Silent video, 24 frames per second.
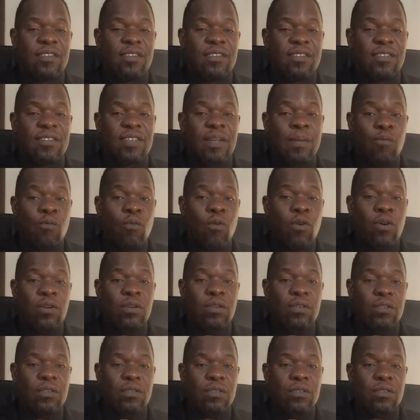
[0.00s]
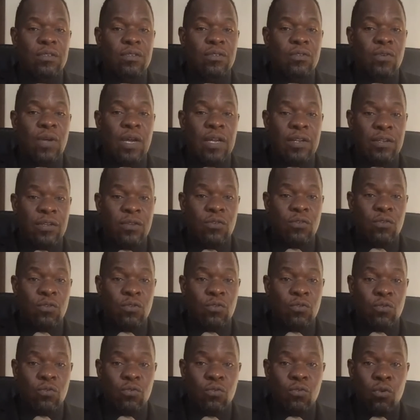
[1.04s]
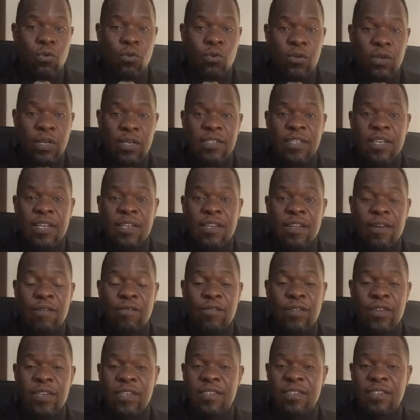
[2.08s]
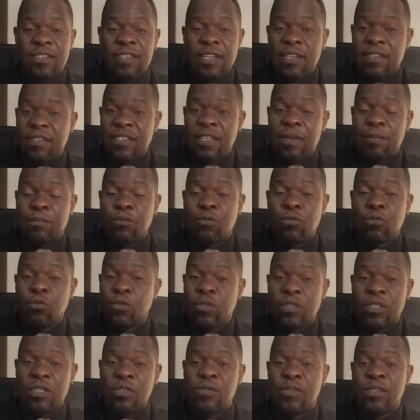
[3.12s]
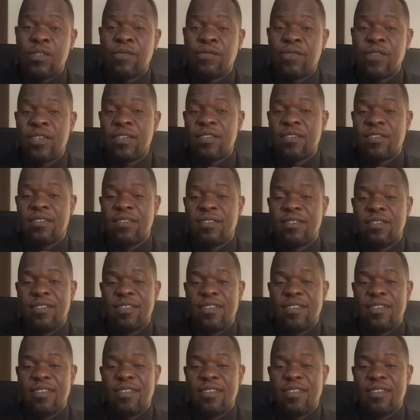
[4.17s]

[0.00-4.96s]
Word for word: Step one, to, uh, to, to, to understand their feelings, and step two, to deal with the feelings.